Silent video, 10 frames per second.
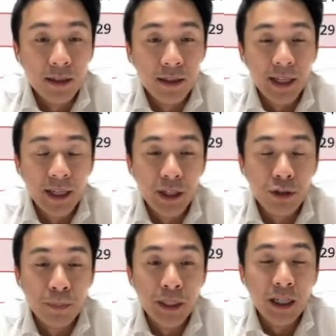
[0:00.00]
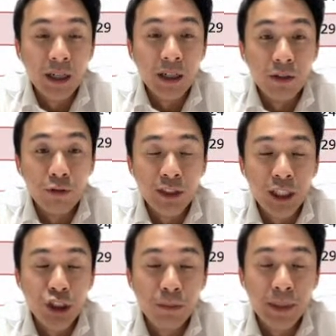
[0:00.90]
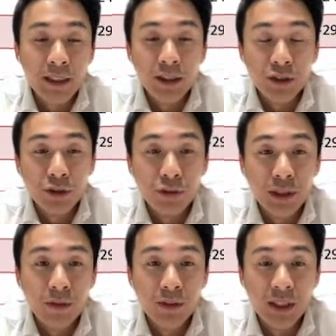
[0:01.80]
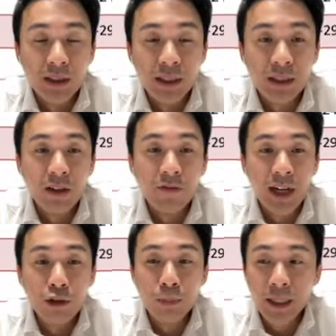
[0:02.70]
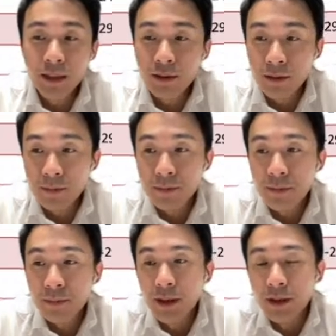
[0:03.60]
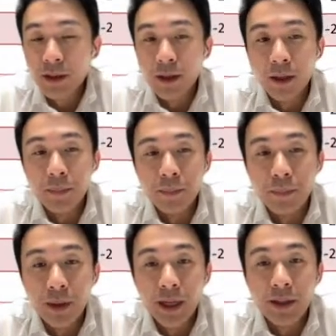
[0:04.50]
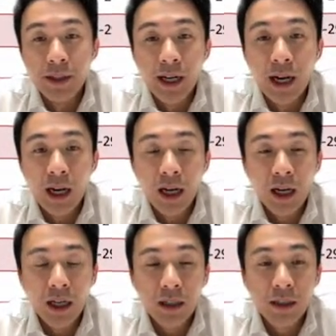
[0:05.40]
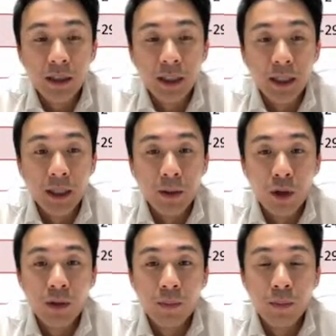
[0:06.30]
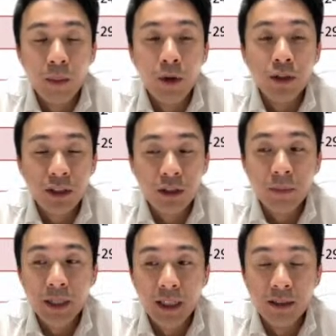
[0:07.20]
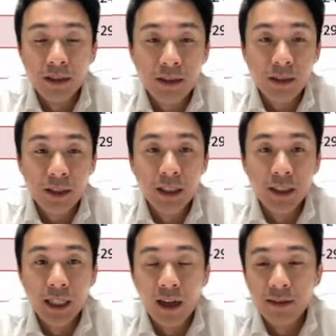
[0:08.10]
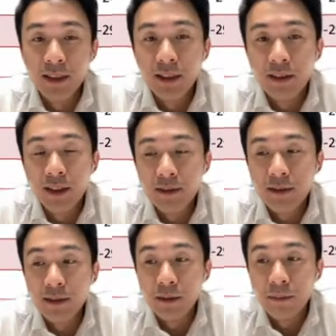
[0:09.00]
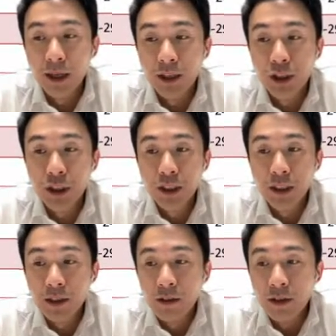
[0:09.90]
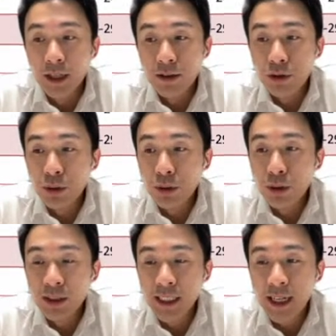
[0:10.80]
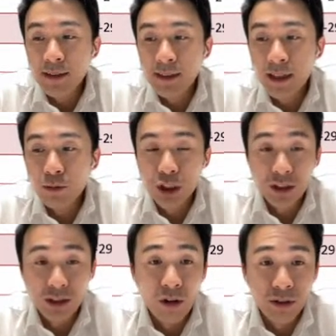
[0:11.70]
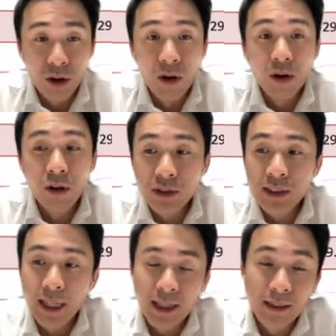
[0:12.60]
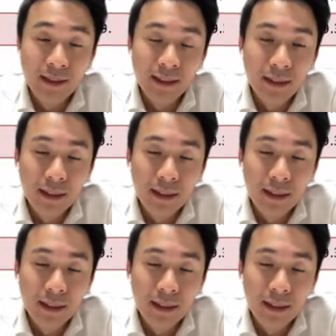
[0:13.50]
they, it could be a, a rotation back into some of the this kind of value plays, um, and they are uh, one of amongst the top gainers in the Hang Seng Index in the March, right? So CK Asset, which is Hong, Hong Kong's second